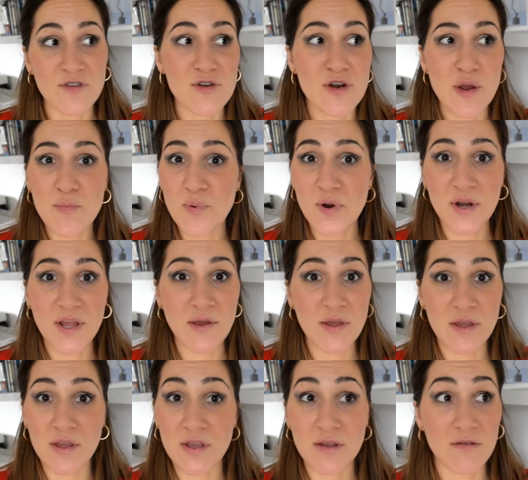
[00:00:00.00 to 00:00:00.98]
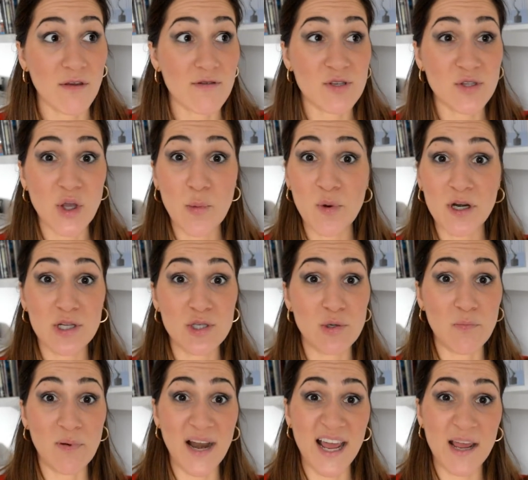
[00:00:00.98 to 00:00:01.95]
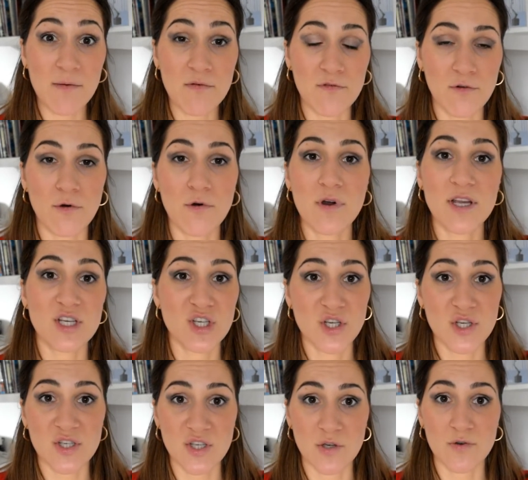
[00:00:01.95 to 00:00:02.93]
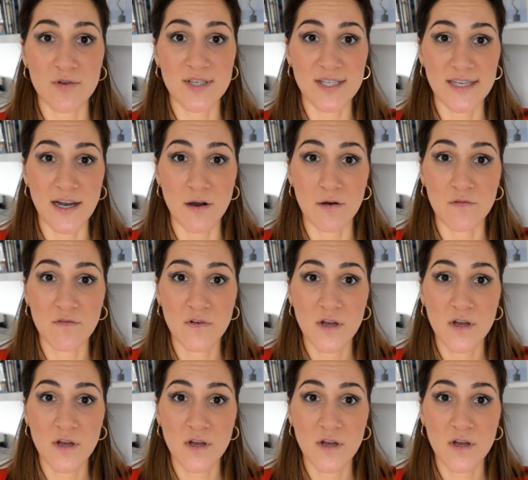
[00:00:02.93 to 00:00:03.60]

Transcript: There is nobody to blame for, it's just yourself.